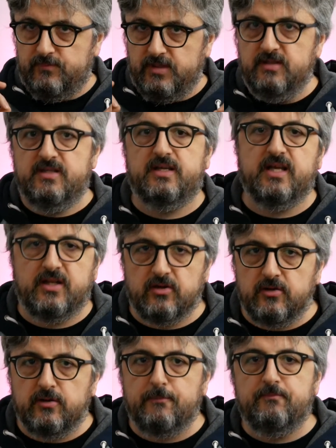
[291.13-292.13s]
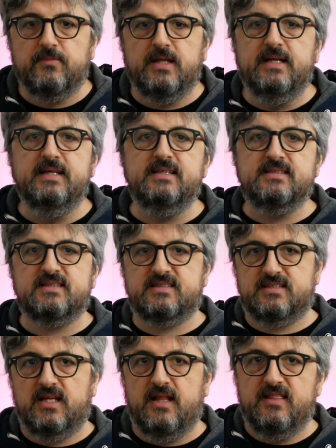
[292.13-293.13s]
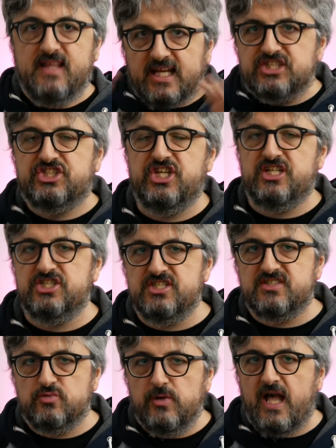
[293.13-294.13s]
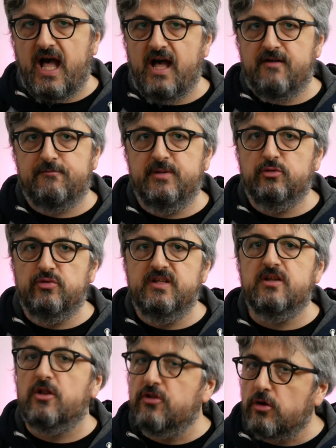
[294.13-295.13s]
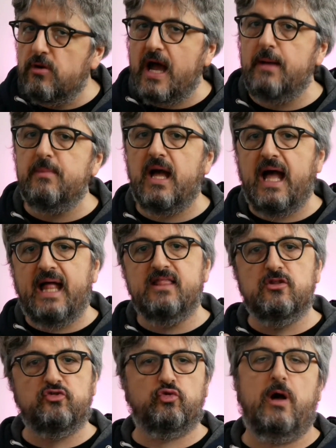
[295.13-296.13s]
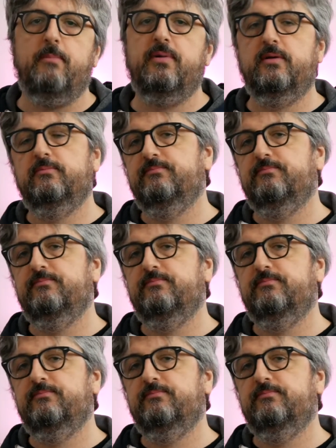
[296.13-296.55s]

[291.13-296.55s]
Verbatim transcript: indicator is the exchanges we have between the RAM and the swap.